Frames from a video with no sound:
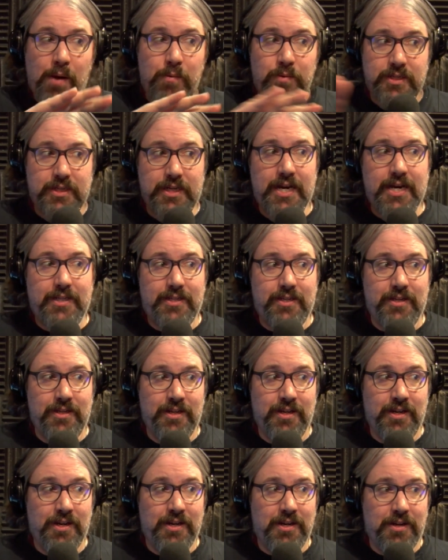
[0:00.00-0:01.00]
was oh, it. Sure.
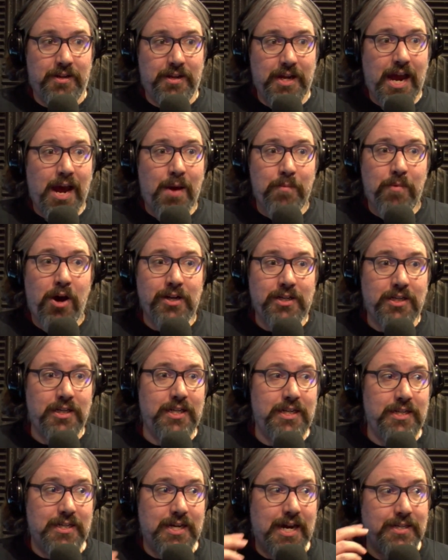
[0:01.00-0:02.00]
Like, I'm watching
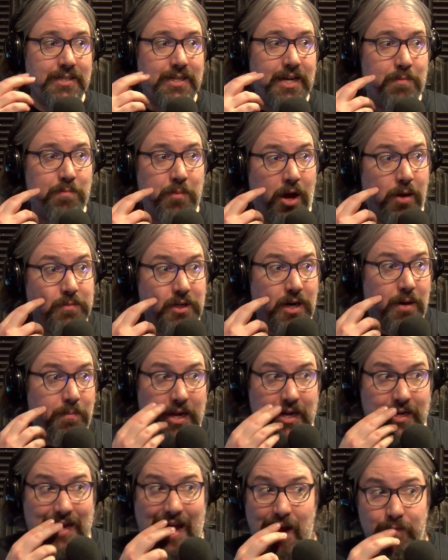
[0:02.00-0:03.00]
these guys take bumps, and I'm
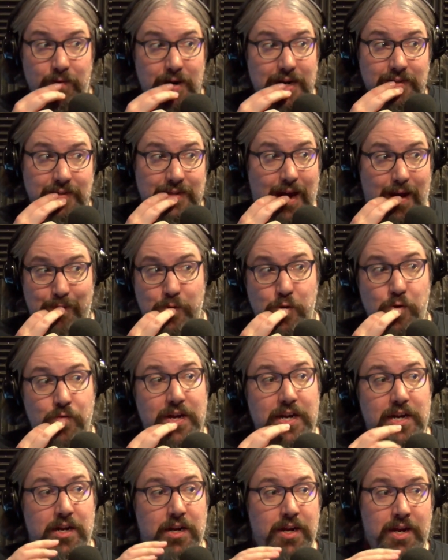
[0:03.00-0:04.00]
like, that ring's not
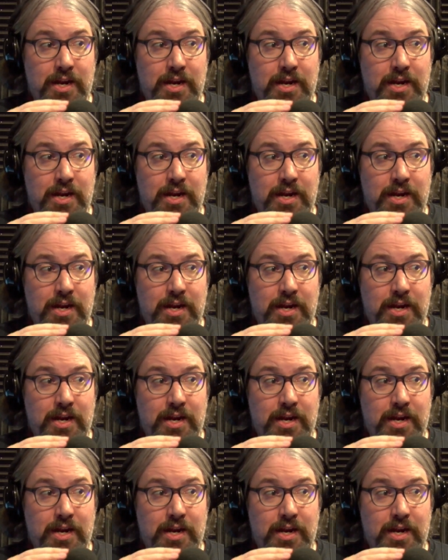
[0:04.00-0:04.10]
moving